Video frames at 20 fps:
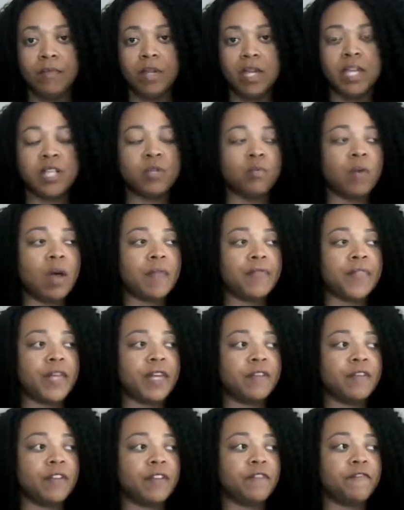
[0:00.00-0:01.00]
It's one
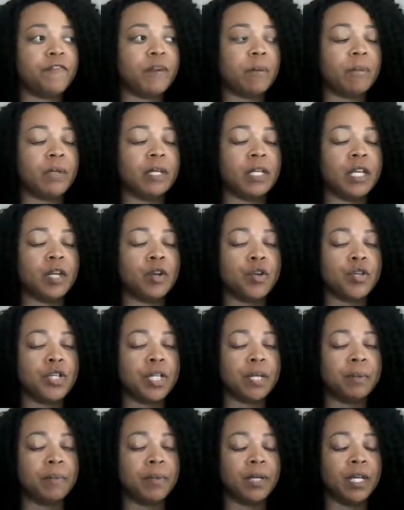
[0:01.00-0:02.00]
thing for the feminine
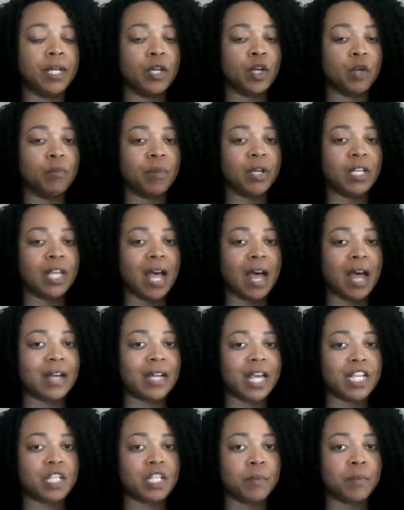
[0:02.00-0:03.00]
energy to be here, but y'all
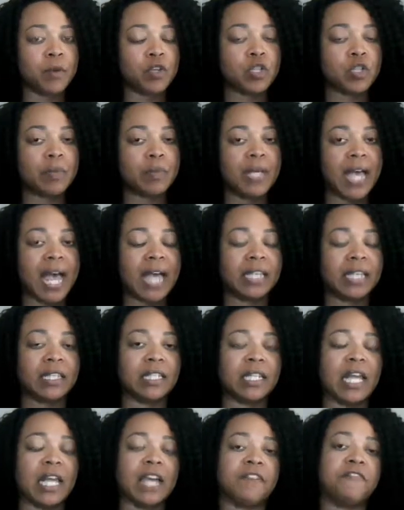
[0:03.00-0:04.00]
not supposed to be
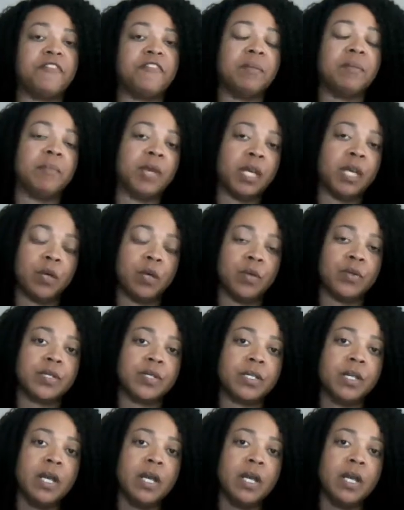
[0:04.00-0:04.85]
acting like females.